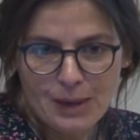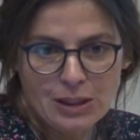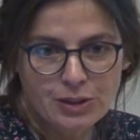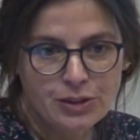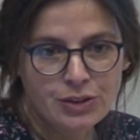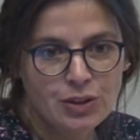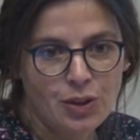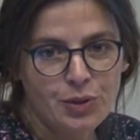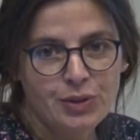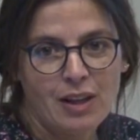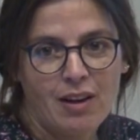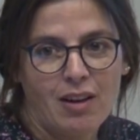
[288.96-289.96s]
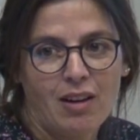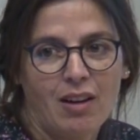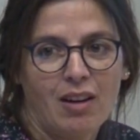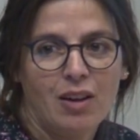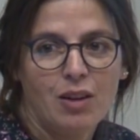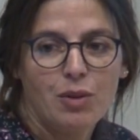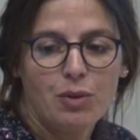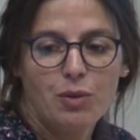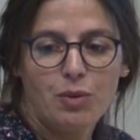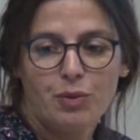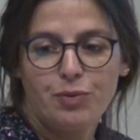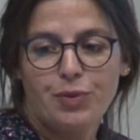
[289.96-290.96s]
So
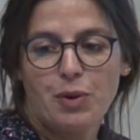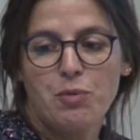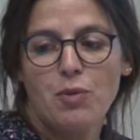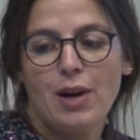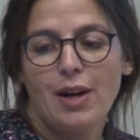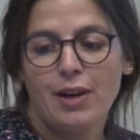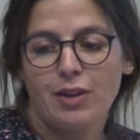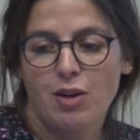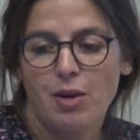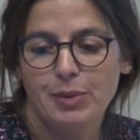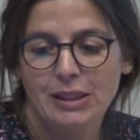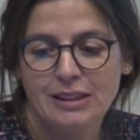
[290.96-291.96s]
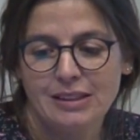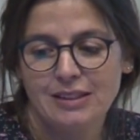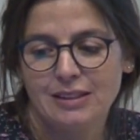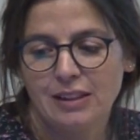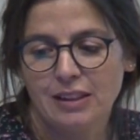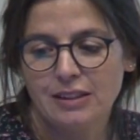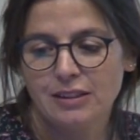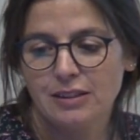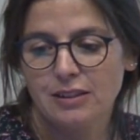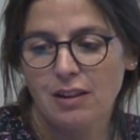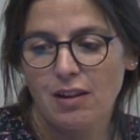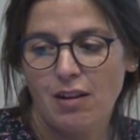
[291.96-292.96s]
the, from where are coming these
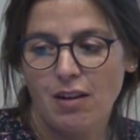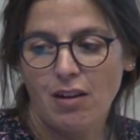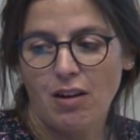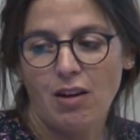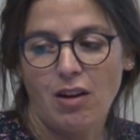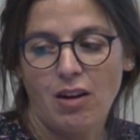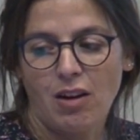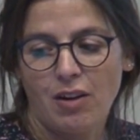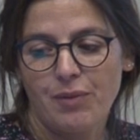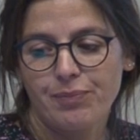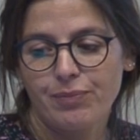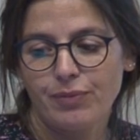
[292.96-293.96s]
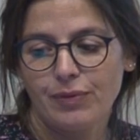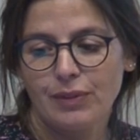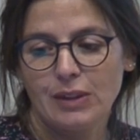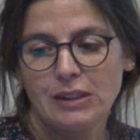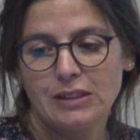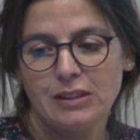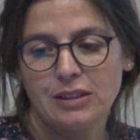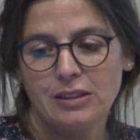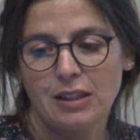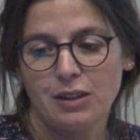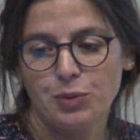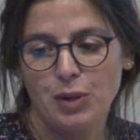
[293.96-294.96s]
seeds? Uh, the seeds
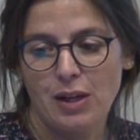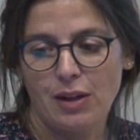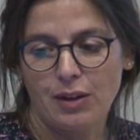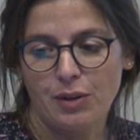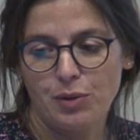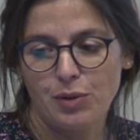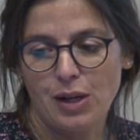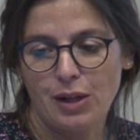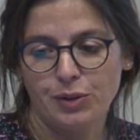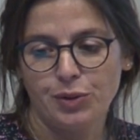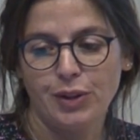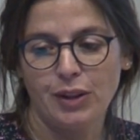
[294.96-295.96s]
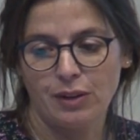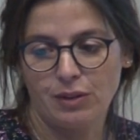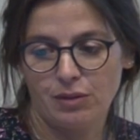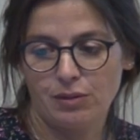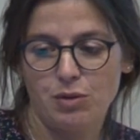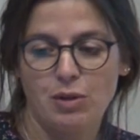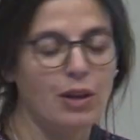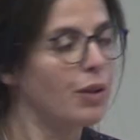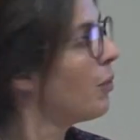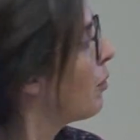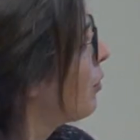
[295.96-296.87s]
that we are, we are doing, we are